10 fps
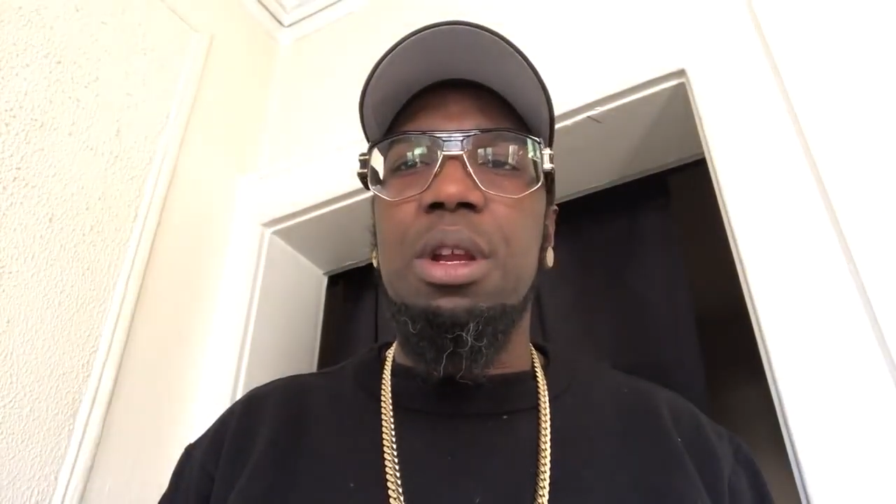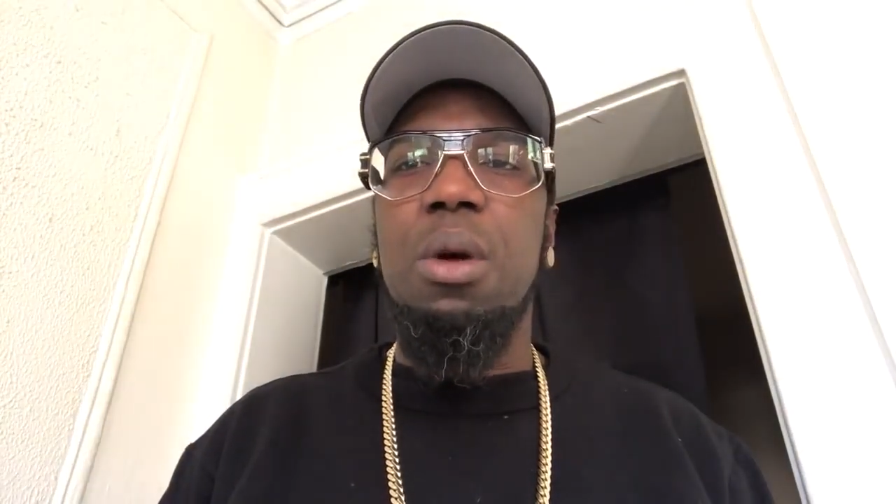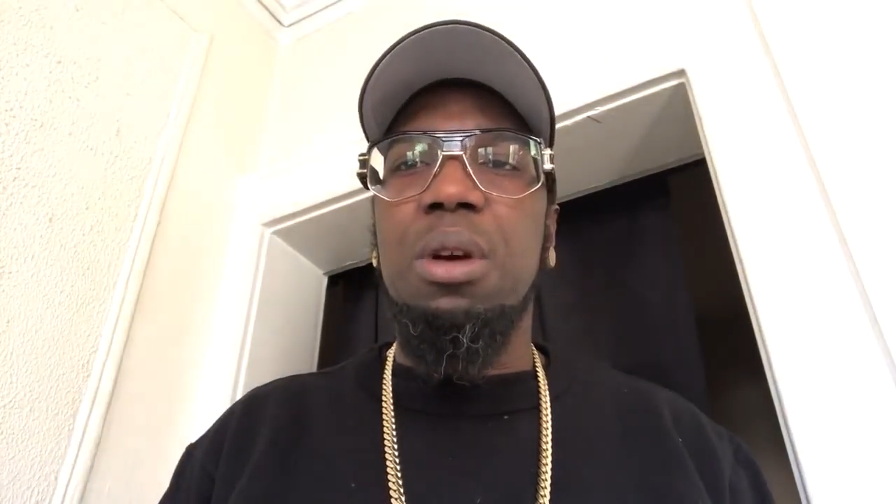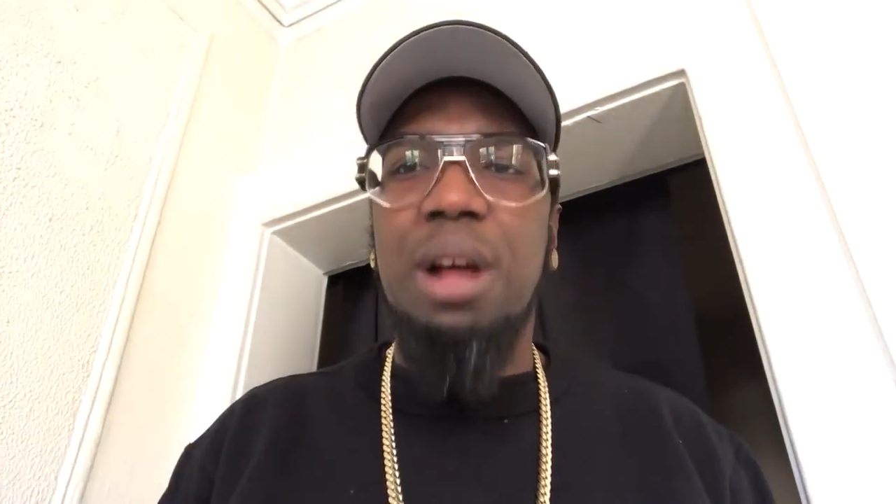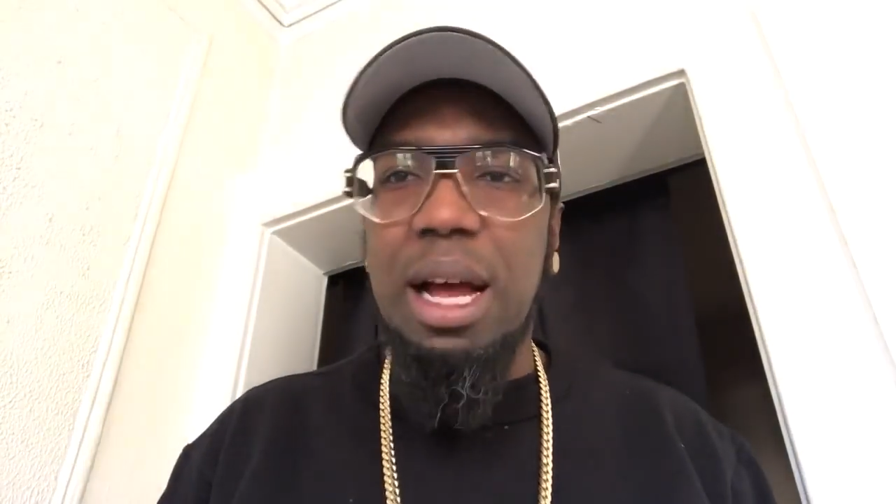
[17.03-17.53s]
you
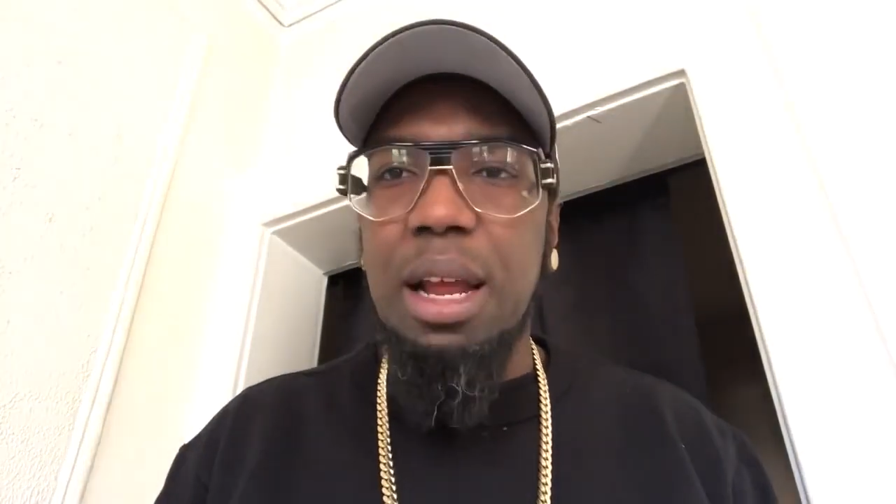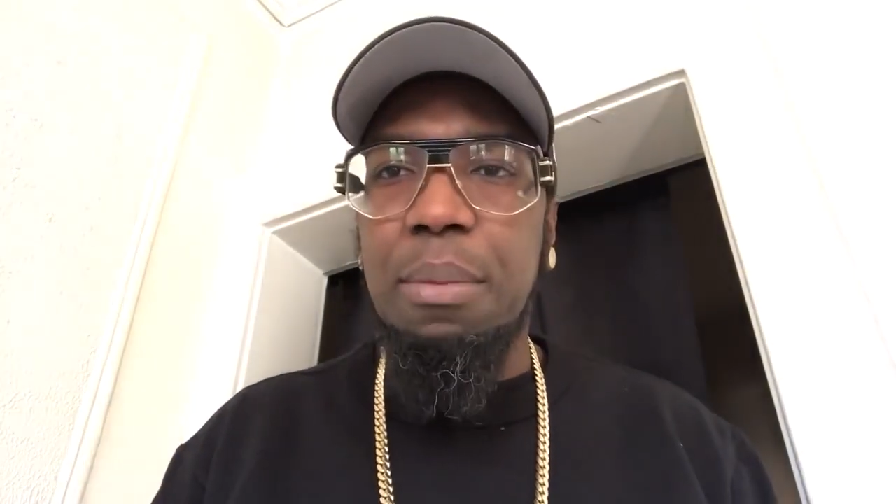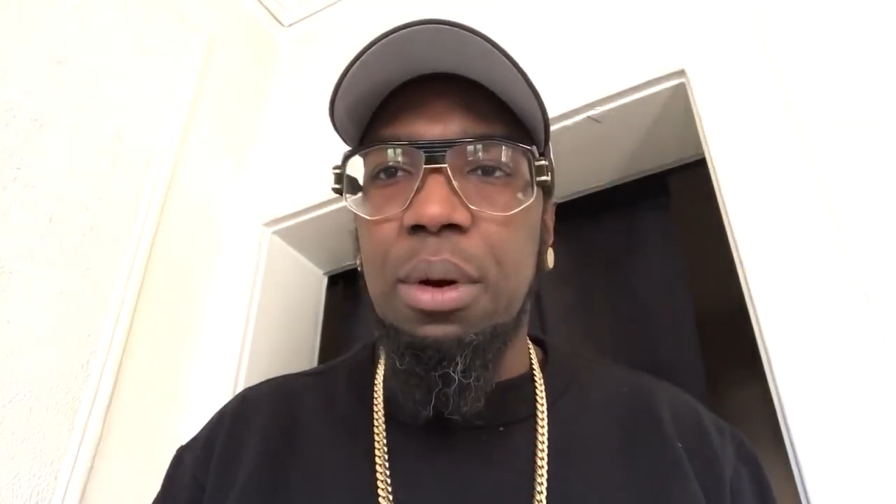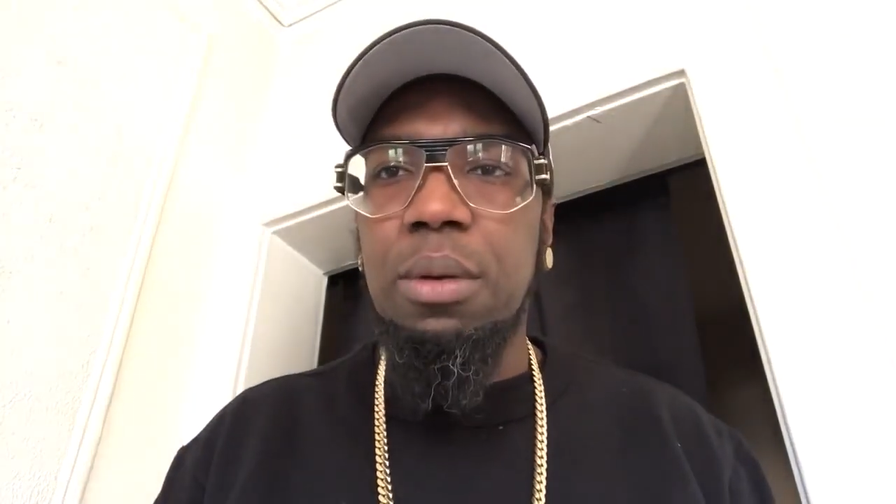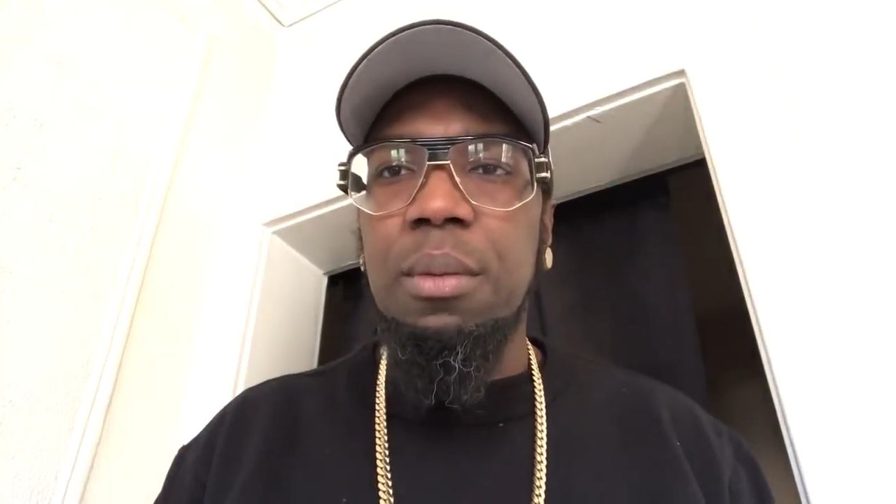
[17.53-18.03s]
know,
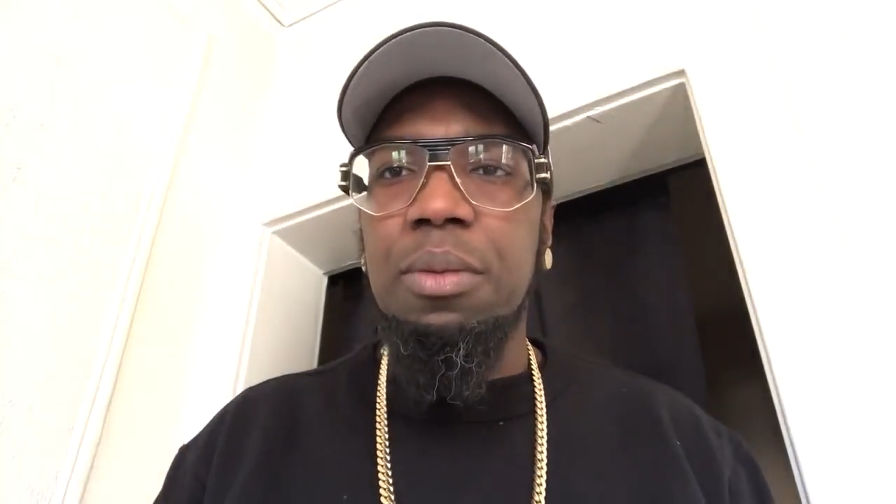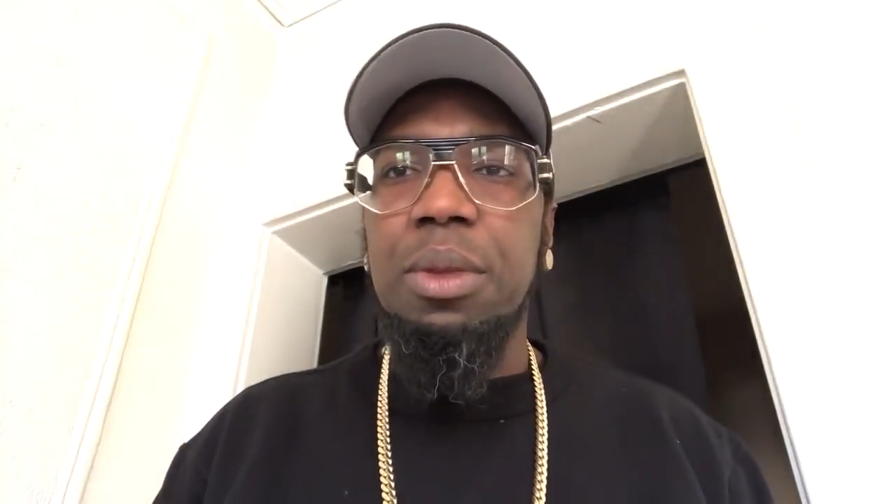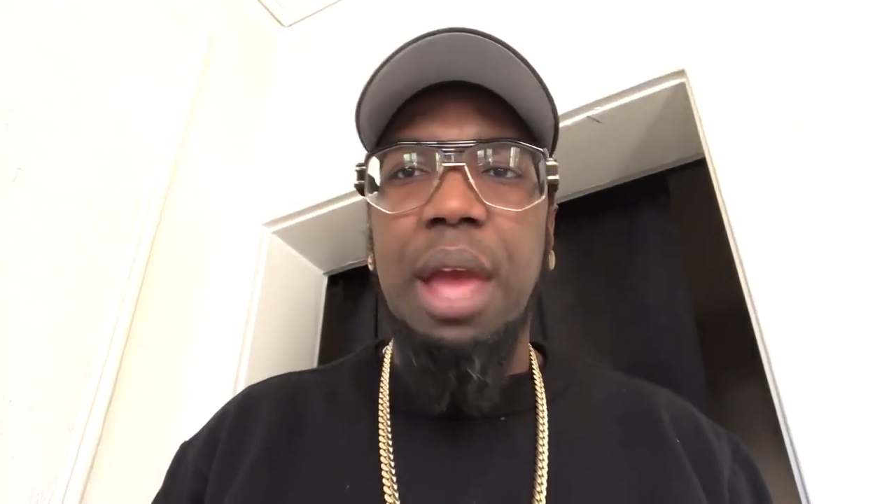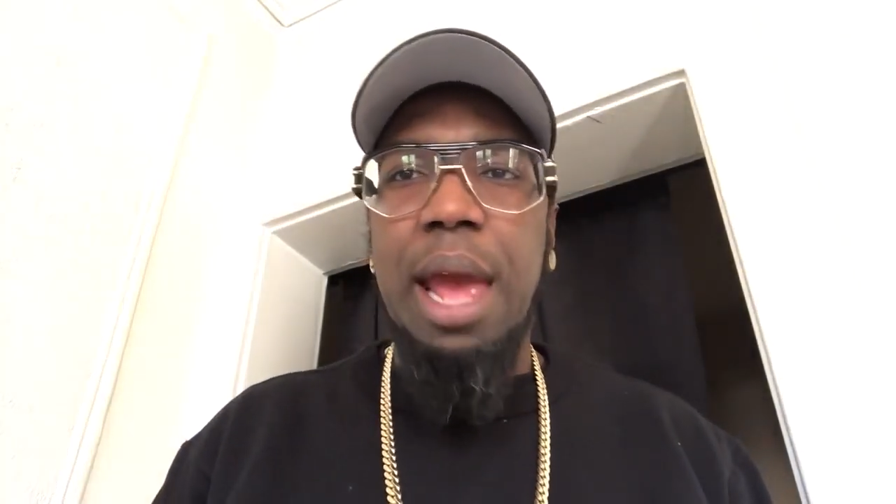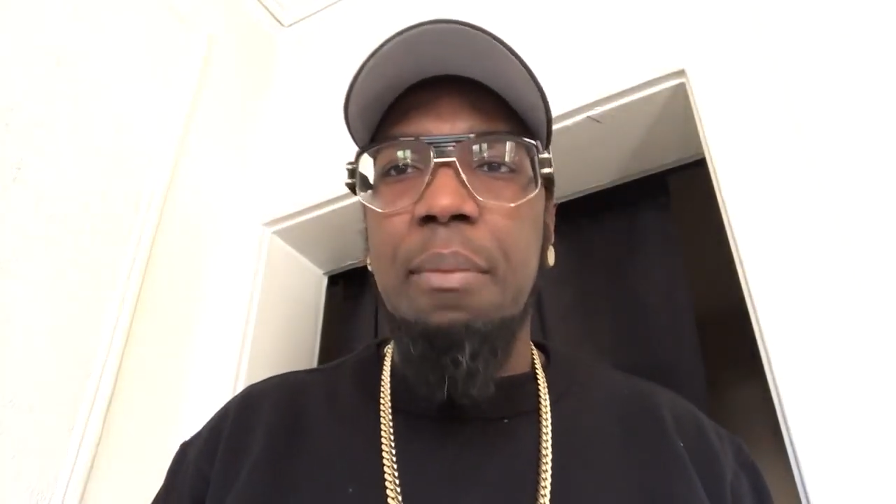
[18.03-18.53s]
gullible
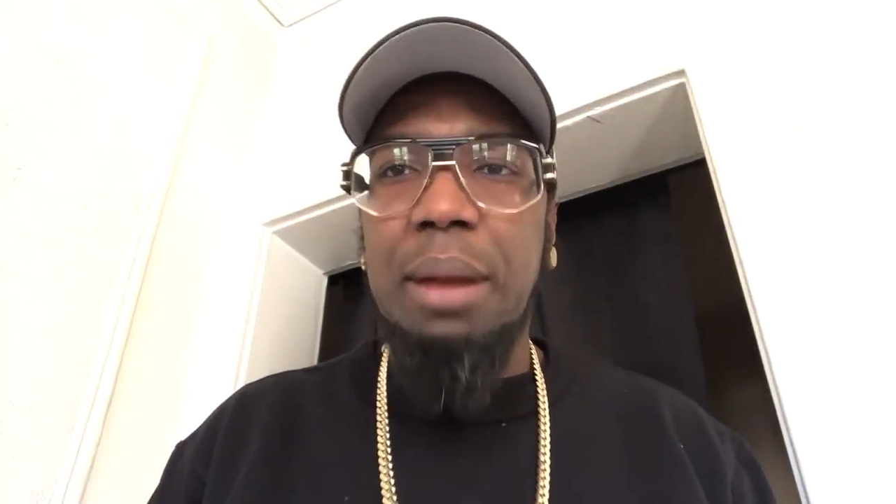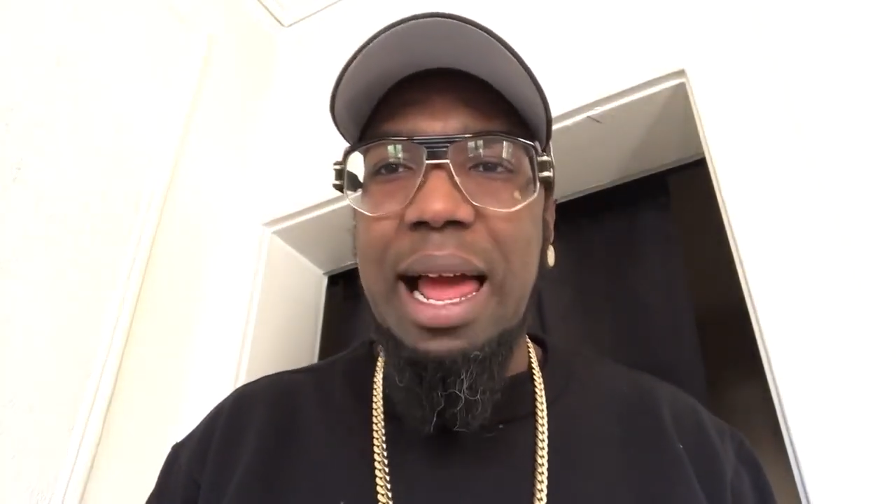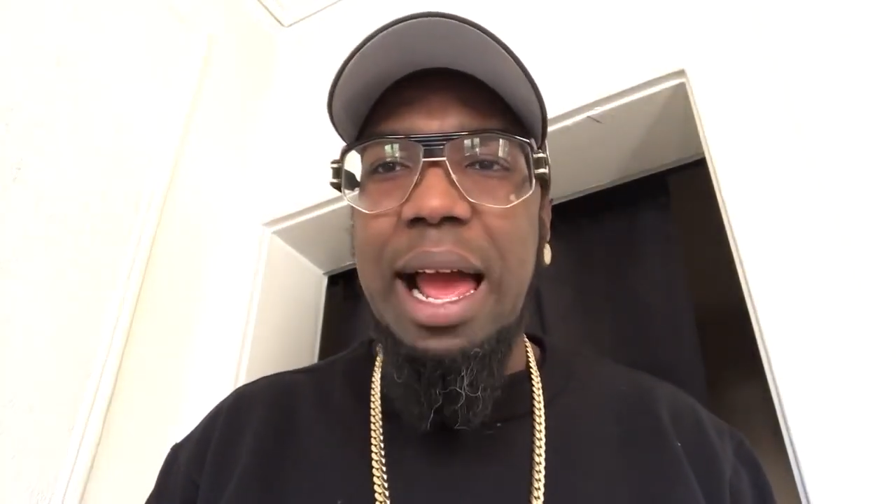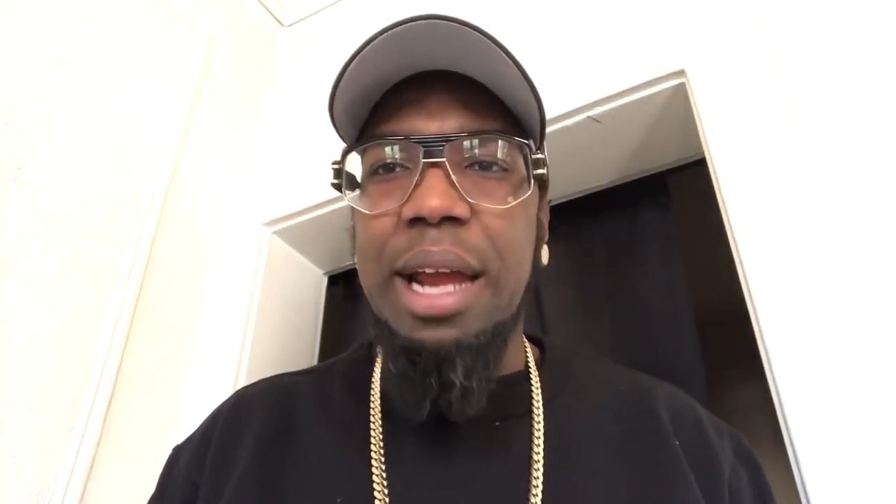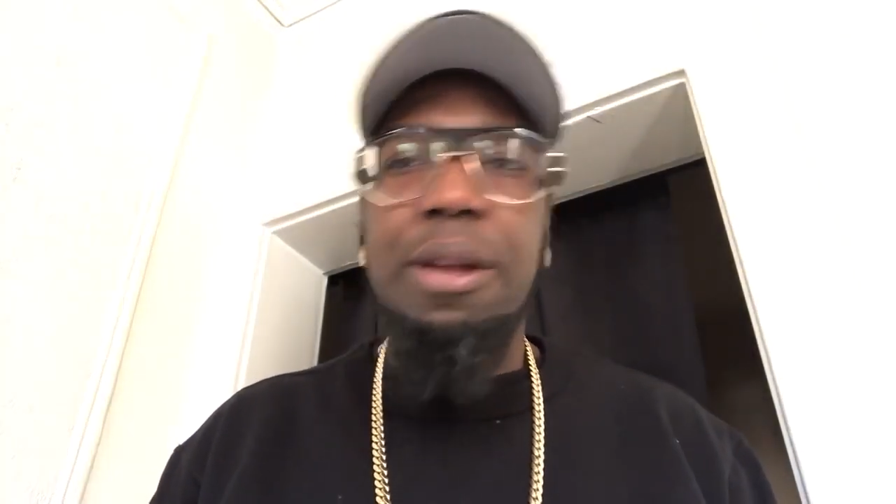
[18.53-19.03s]
and
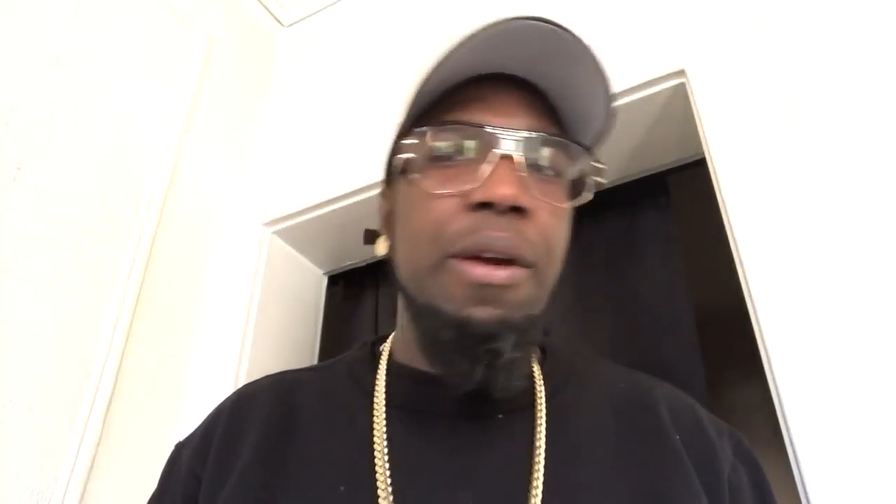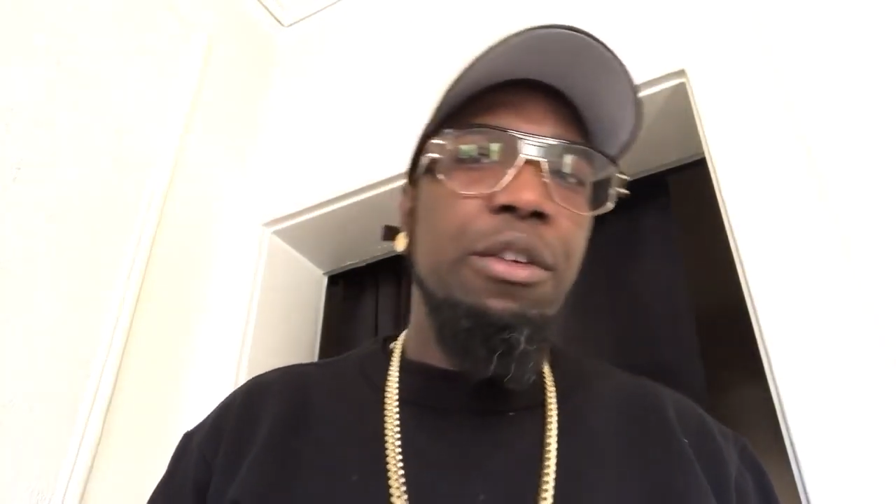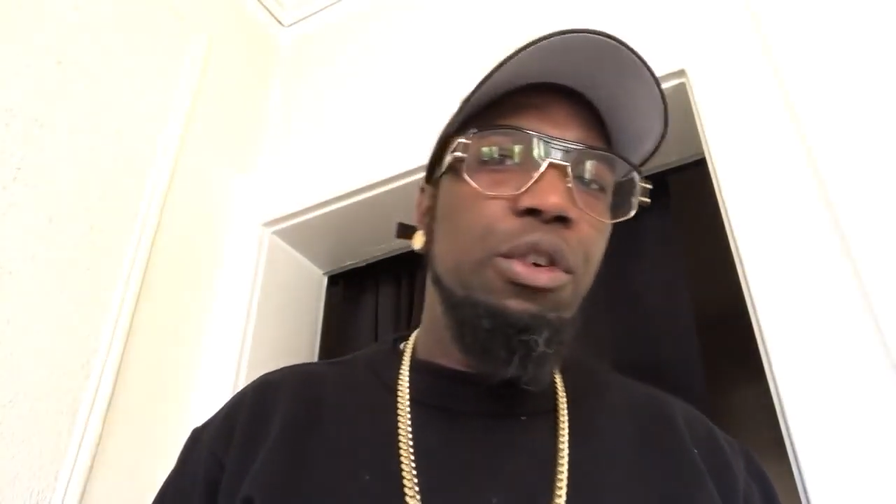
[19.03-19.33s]
blind.